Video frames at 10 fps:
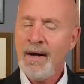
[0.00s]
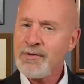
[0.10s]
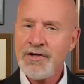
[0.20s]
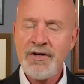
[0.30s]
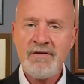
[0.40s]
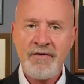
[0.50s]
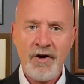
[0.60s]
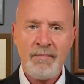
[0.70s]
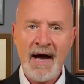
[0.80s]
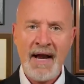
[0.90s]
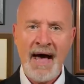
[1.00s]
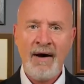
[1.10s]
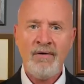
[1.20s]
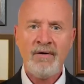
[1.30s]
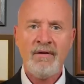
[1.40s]
I'm sure you've heard by
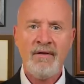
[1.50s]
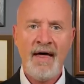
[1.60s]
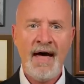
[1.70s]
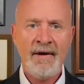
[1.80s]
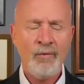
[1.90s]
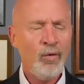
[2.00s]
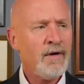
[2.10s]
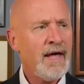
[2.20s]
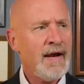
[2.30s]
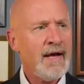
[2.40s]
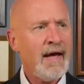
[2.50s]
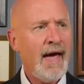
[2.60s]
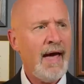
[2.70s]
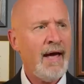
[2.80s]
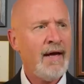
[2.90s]
now that we're getting
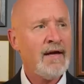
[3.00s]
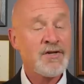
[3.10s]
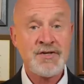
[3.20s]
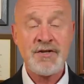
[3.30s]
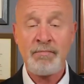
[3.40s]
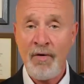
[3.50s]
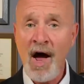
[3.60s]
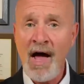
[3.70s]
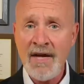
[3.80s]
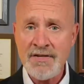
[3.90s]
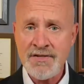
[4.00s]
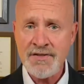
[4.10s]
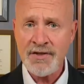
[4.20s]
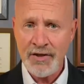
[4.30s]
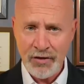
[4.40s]
a
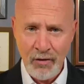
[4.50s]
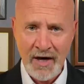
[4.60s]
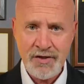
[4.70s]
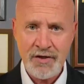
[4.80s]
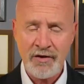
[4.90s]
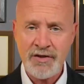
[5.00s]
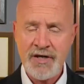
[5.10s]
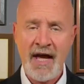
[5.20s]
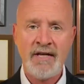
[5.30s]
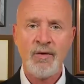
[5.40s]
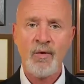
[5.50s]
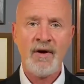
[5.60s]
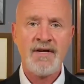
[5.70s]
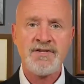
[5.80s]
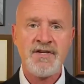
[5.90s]
surprise congressional
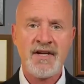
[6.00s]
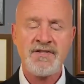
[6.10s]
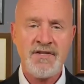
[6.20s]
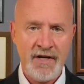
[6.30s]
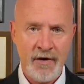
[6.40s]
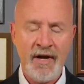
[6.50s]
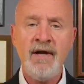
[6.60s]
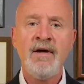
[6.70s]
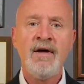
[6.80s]
January 6th hearing.